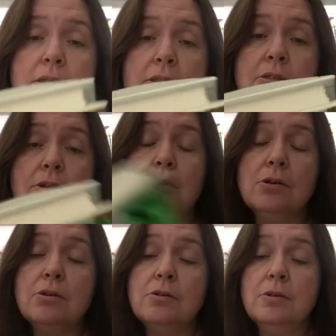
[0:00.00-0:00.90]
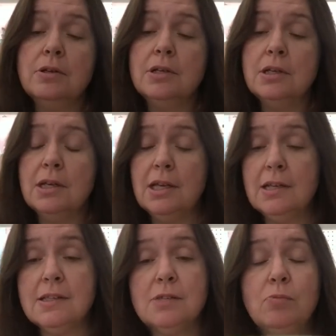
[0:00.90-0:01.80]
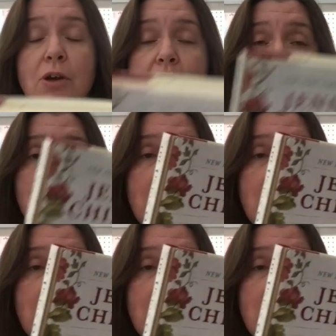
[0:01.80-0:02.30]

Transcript: so it's uh,